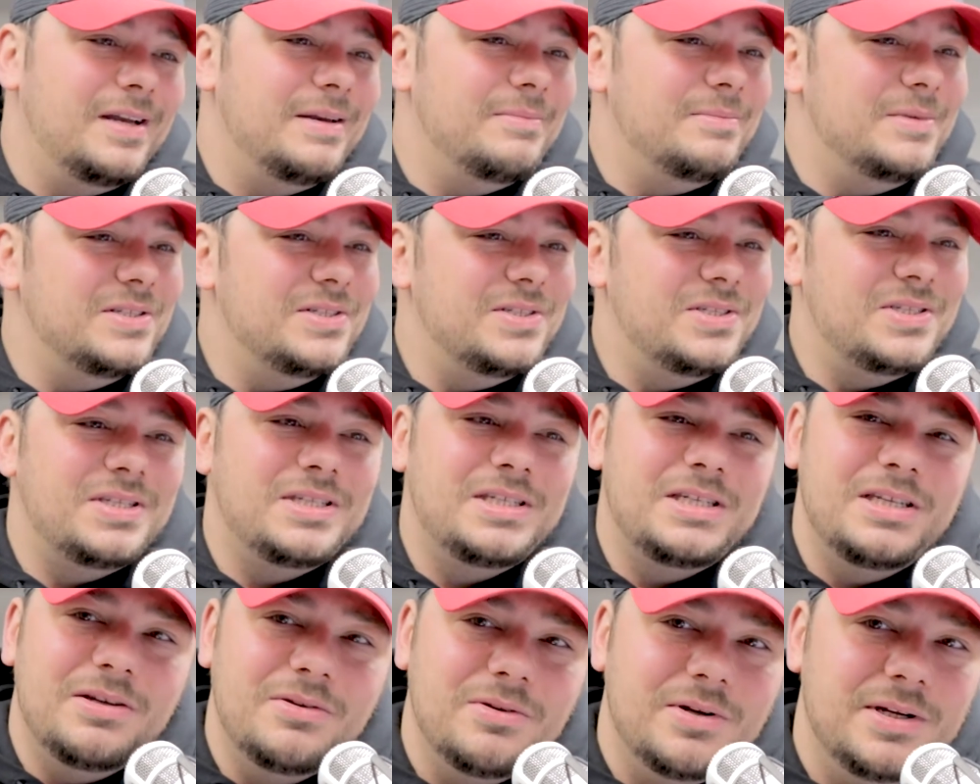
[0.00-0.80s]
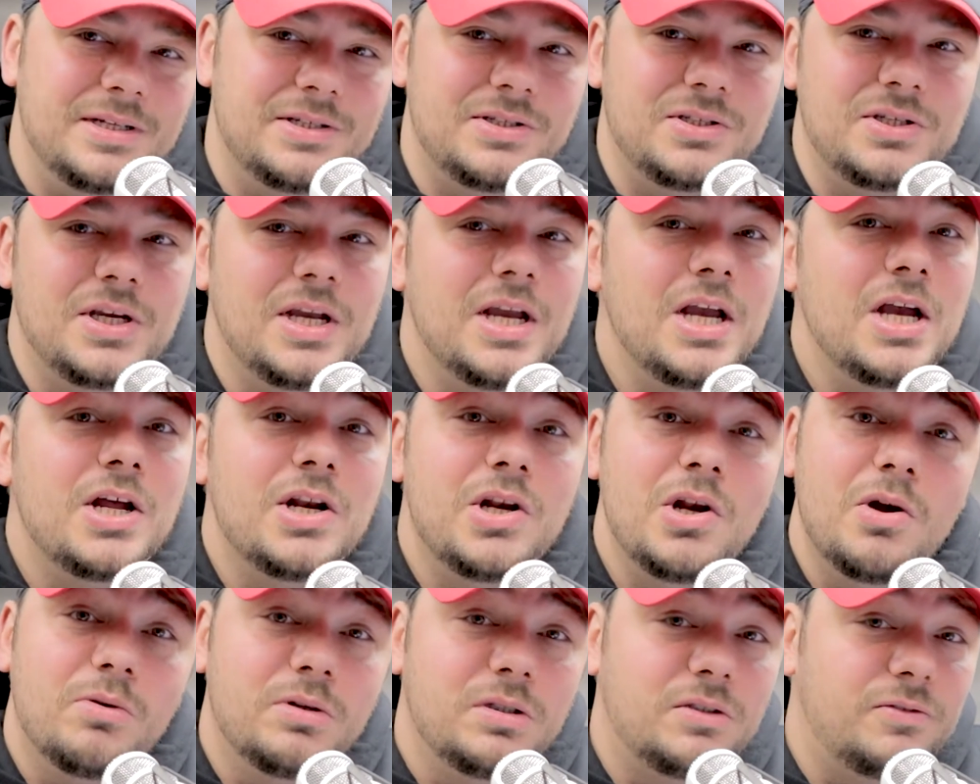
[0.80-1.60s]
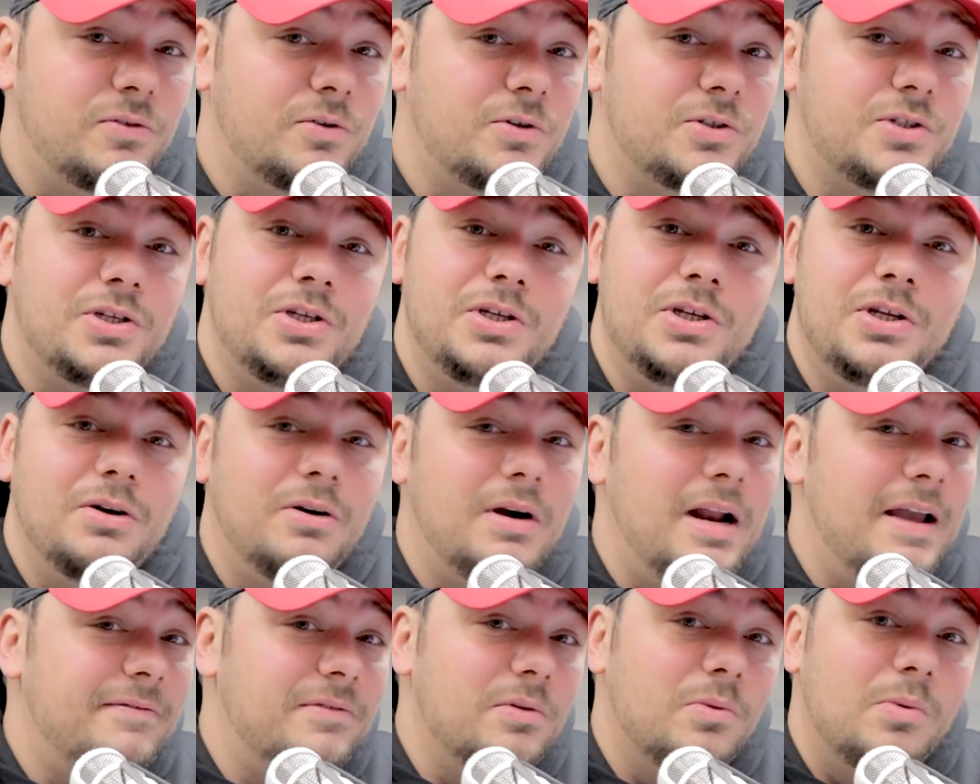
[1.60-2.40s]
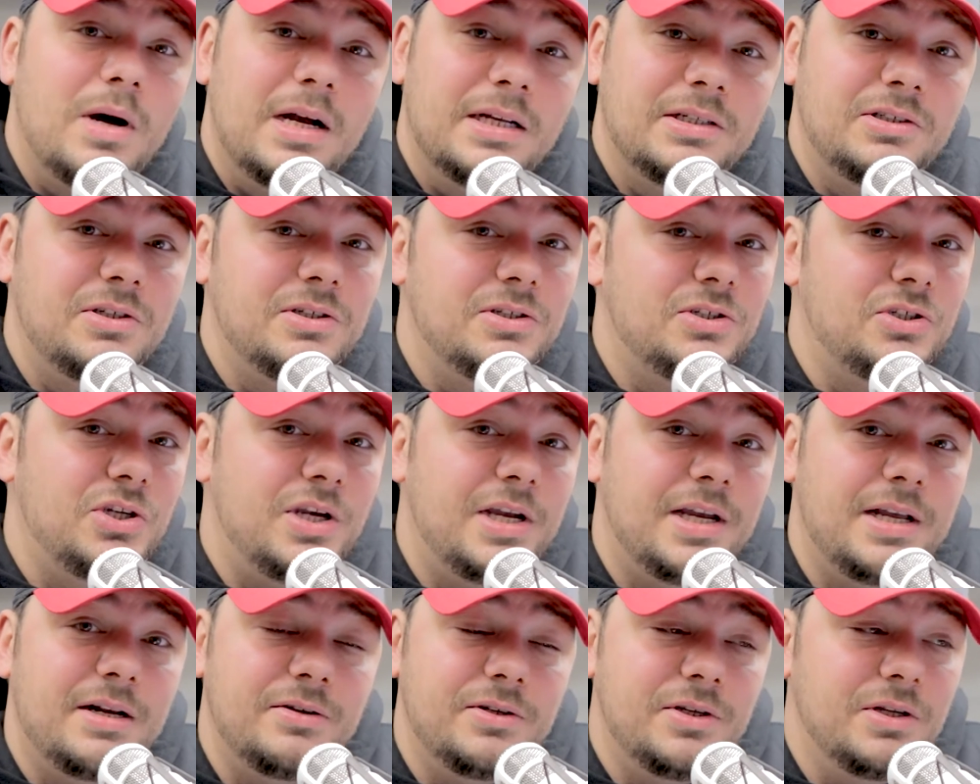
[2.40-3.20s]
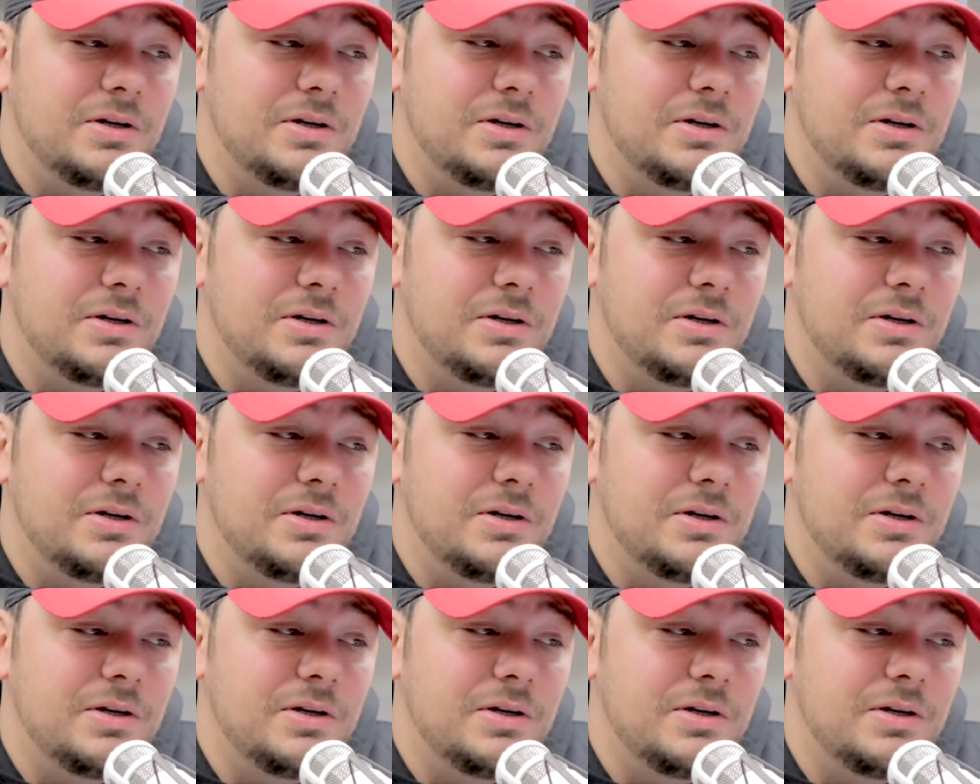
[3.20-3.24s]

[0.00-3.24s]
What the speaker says: I mean, seriously, no one's forcing you. You don't have to watch this channel.